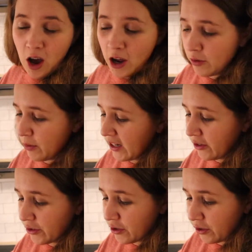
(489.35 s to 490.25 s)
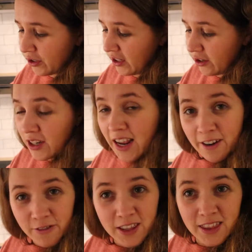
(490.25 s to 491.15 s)
on a weight loss journey, not
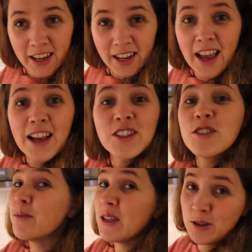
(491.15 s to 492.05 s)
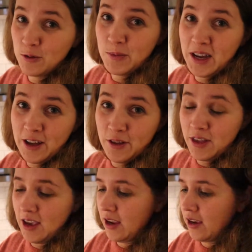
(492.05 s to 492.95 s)
everything has to be super
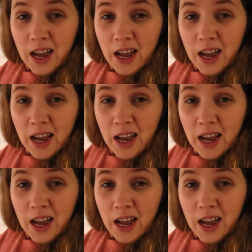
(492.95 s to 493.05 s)
healthy.